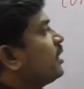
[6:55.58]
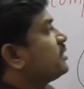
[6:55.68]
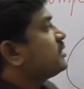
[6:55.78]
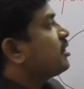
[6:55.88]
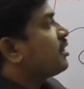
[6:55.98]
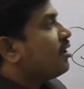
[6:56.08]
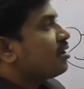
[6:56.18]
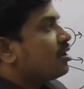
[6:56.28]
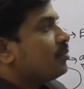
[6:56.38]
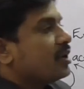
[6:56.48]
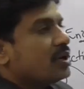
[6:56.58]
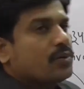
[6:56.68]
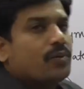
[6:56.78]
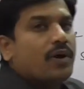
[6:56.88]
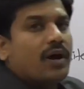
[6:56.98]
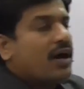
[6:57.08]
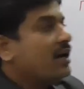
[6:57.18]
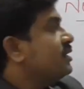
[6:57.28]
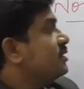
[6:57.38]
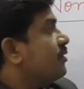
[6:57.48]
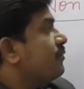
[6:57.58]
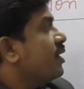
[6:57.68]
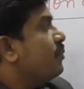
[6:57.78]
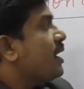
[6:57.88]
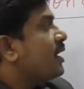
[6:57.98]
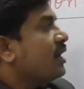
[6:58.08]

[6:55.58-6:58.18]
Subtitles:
and these are non-competitive and these are feedback